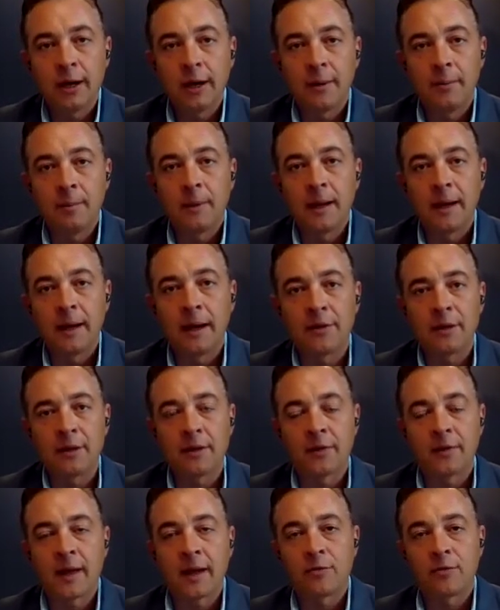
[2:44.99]
And I
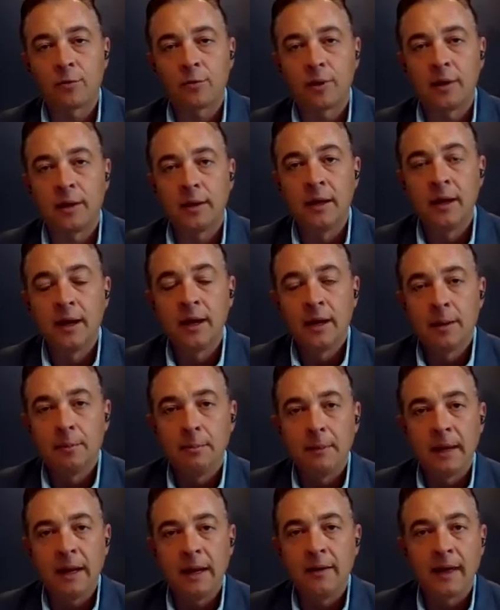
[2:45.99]
think that's really
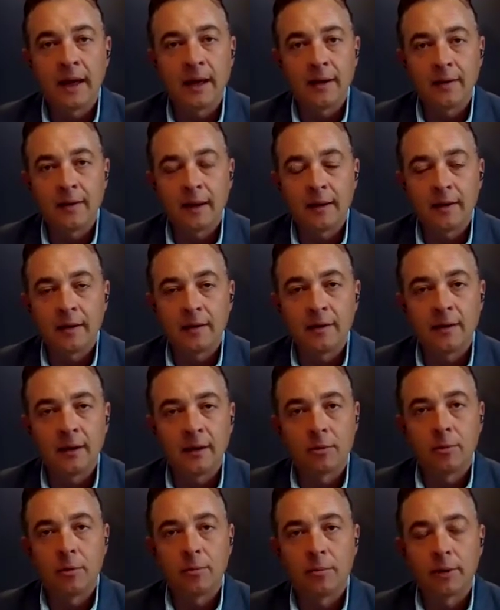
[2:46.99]
made that
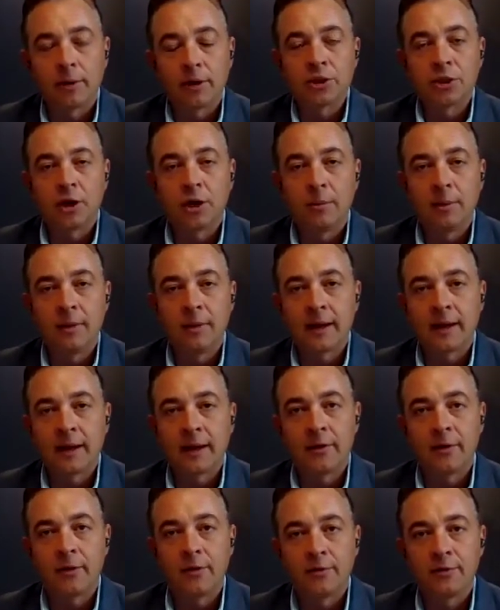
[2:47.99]
indelible impression on me that
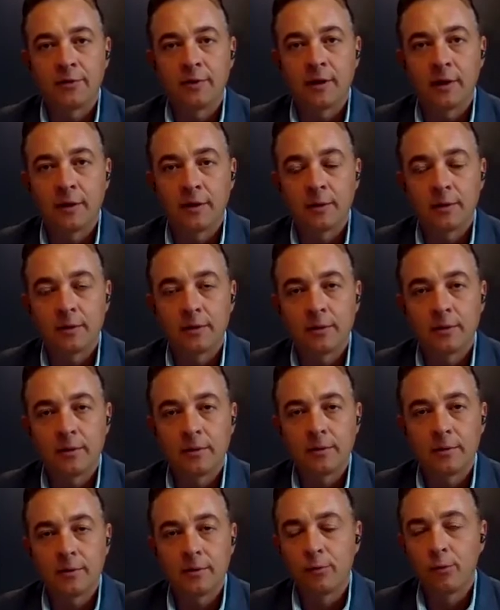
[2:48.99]
carries
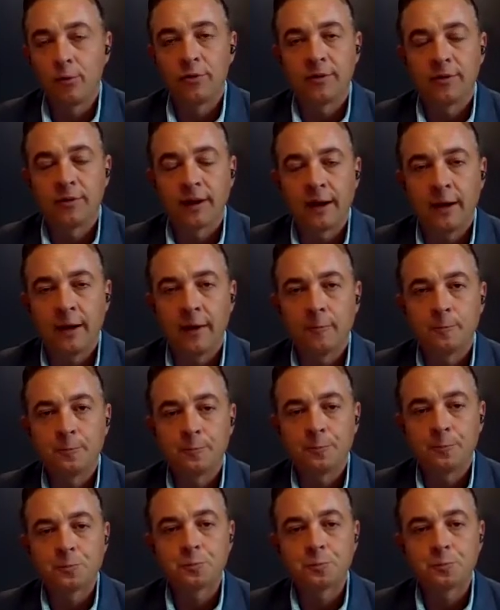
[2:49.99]
through to today.